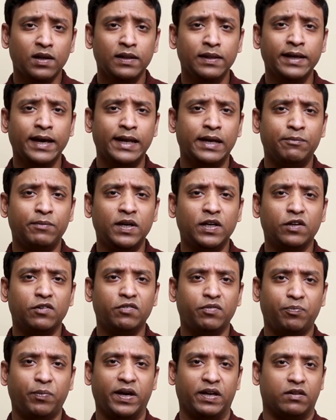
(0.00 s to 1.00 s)
the element of
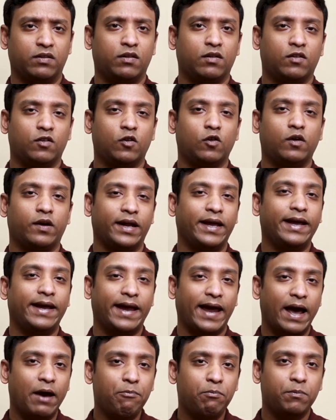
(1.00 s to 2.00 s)
space. So
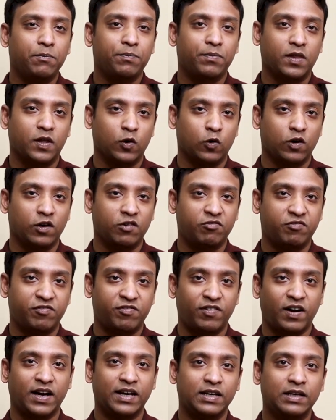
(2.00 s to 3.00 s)
recap, you have
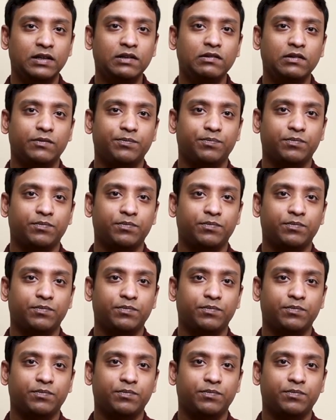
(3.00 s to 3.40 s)
fire,